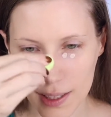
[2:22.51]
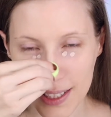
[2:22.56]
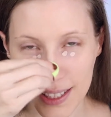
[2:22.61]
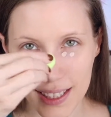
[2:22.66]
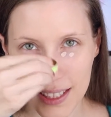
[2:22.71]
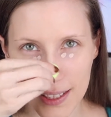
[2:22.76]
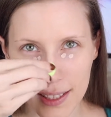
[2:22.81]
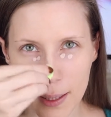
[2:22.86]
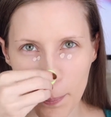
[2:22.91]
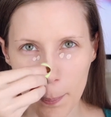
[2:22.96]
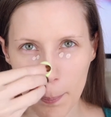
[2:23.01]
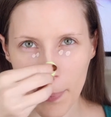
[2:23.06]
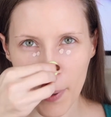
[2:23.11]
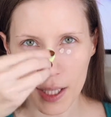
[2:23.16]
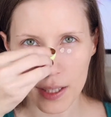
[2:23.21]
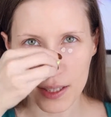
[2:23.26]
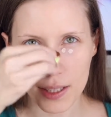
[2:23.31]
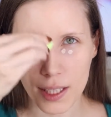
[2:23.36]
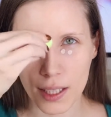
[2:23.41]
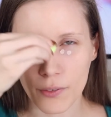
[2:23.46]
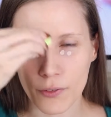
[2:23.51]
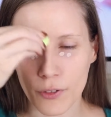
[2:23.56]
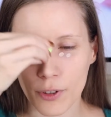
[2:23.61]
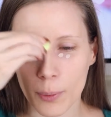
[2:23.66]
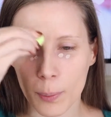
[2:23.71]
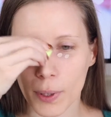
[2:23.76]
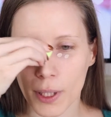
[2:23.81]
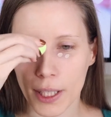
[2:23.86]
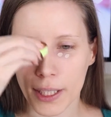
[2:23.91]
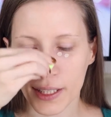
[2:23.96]
This isn't the best thing
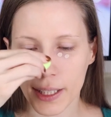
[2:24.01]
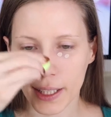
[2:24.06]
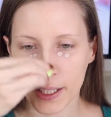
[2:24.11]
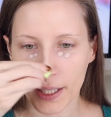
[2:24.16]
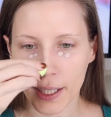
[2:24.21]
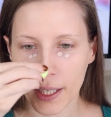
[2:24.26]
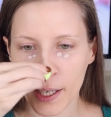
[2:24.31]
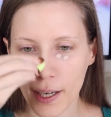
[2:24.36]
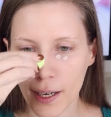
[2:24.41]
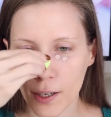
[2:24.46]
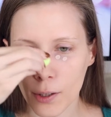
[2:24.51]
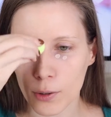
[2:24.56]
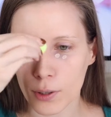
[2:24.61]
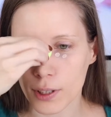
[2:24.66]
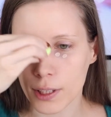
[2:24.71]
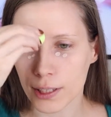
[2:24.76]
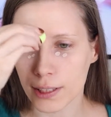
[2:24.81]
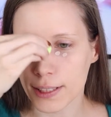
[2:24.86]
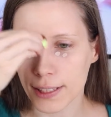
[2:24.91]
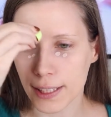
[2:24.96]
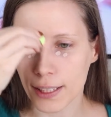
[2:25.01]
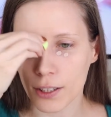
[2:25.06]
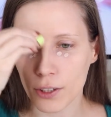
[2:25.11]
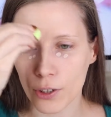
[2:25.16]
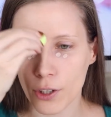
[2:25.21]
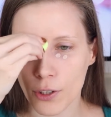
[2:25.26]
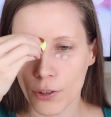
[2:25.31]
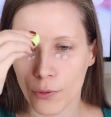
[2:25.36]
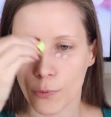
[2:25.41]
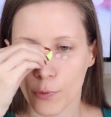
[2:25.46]
for blending out
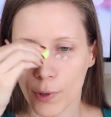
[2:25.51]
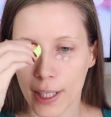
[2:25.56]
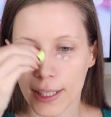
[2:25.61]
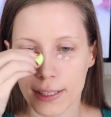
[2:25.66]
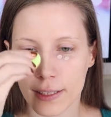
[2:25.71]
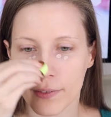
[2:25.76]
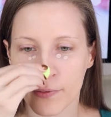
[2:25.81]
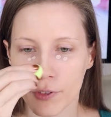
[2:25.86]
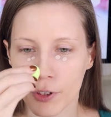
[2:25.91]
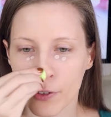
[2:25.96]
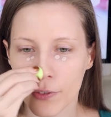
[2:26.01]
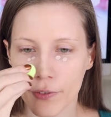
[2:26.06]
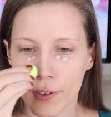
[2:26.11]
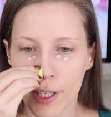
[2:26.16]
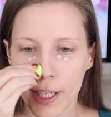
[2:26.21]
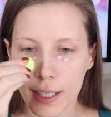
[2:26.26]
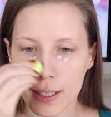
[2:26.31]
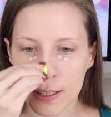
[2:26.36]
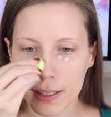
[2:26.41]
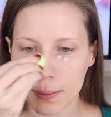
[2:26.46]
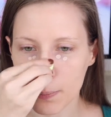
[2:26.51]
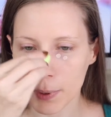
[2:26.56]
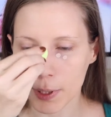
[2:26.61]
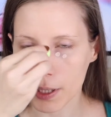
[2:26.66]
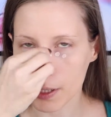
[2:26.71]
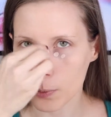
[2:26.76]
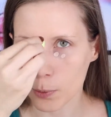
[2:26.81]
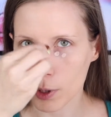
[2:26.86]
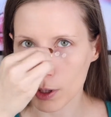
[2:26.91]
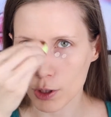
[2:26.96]
concealer on the rest of your face,
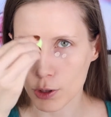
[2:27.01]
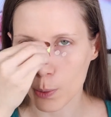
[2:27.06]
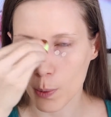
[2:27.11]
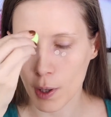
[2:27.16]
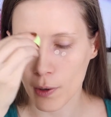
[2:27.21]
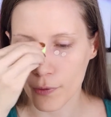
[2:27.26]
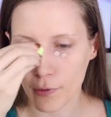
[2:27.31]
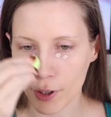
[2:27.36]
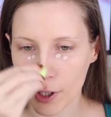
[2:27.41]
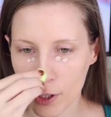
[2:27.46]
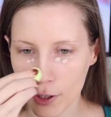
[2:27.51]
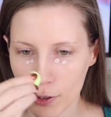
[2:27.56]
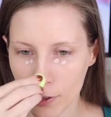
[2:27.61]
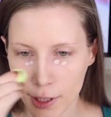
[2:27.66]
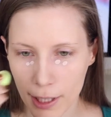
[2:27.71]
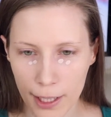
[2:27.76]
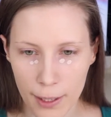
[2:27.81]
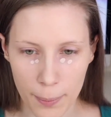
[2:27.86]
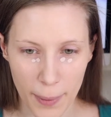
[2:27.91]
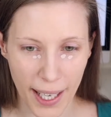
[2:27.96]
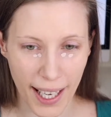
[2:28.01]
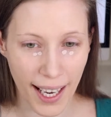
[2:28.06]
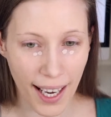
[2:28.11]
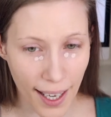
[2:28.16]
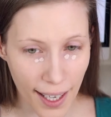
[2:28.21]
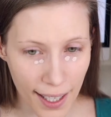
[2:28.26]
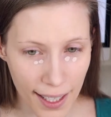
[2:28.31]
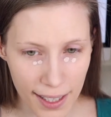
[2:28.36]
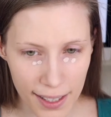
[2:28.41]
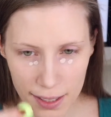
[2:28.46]
but it works well for underneath my
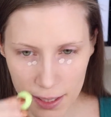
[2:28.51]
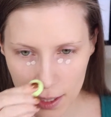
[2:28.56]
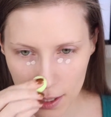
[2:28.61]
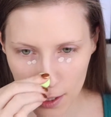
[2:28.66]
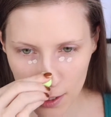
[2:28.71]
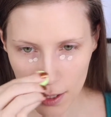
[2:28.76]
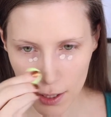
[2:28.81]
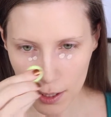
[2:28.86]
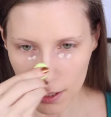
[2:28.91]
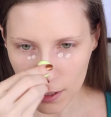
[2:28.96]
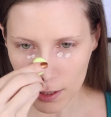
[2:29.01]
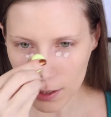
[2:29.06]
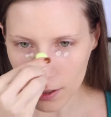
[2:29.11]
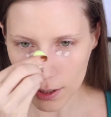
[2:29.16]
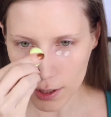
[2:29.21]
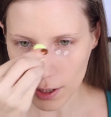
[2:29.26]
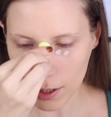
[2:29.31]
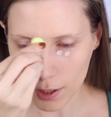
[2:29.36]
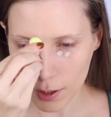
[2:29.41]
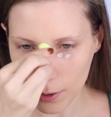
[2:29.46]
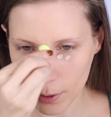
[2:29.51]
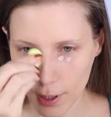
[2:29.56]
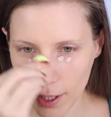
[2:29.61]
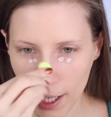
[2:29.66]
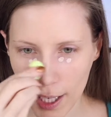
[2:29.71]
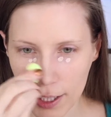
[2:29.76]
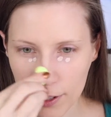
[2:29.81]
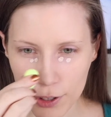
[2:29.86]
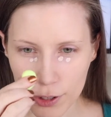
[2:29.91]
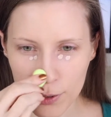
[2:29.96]
eyes. So
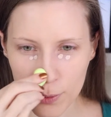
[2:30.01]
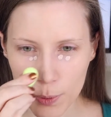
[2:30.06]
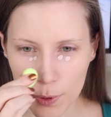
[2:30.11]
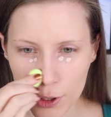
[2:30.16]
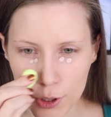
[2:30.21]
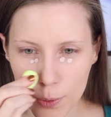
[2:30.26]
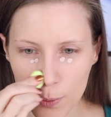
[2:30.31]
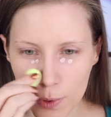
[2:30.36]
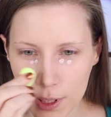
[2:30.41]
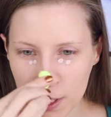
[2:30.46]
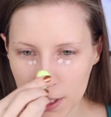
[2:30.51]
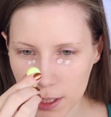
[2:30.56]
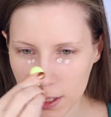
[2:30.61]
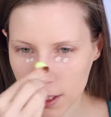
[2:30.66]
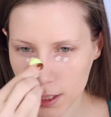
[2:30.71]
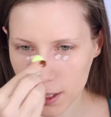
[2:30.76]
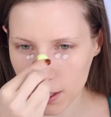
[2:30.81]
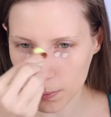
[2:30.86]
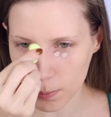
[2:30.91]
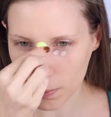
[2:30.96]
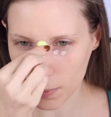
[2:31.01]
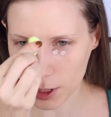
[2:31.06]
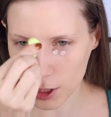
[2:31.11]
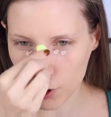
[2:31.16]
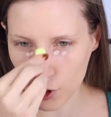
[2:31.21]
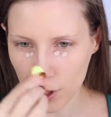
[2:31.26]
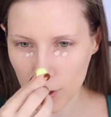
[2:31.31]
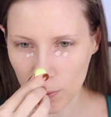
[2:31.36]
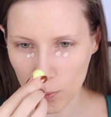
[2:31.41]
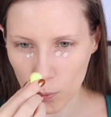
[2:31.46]
I just wish it was a
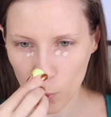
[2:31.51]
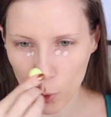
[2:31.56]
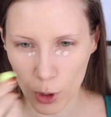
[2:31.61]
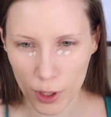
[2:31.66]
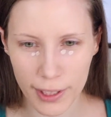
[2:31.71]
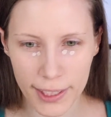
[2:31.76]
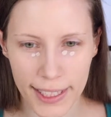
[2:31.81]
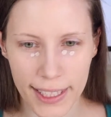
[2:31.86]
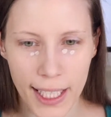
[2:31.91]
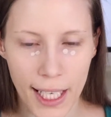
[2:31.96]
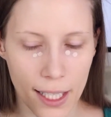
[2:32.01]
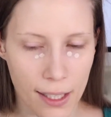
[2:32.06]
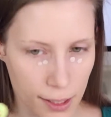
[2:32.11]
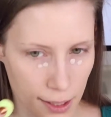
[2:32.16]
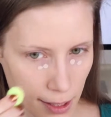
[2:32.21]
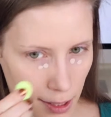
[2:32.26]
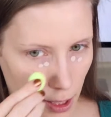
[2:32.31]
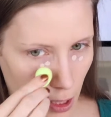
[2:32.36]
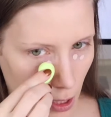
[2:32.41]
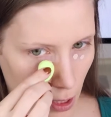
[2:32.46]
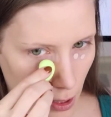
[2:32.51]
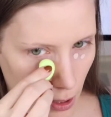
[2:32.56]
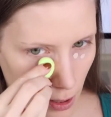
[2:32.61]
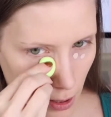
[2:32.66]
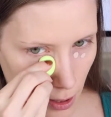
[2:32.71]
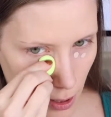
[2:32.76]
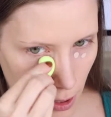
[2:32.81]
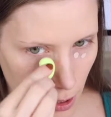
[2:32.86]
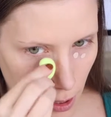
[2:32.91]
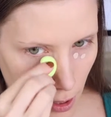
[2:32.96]
smidgen more dense.
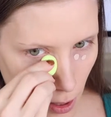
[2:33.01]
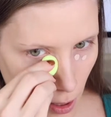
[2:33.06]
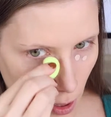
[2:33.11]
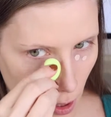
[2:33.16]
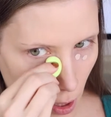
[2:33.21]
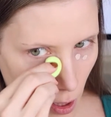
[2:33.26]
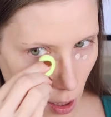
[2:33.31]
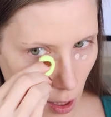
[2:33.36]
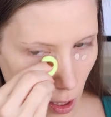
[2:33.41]
It's